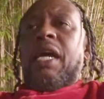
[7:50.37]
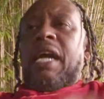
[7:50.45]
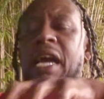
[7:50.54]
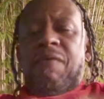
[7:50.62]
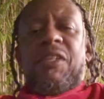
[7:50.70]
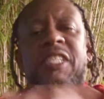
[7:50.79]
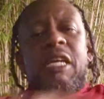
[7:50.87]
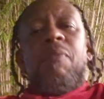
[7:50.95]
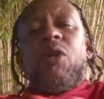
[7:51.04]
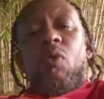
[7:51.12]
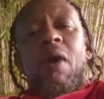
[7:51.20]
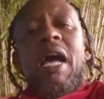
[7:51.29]
Every step
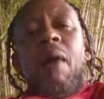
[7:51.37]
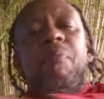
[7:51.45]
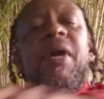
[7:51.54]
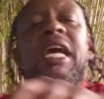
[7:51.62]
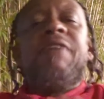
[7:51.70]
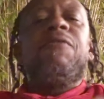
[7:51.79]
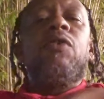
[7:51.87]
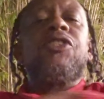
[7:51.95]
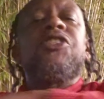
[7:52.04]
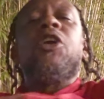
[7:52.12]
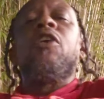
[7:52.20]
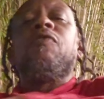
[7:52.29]
of the way, I paid for a
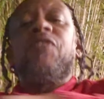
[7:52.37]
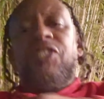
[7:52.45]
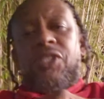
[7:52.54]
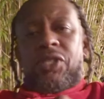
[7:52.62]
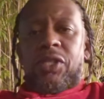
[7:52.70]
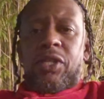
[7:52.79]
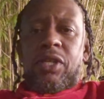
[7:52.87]
service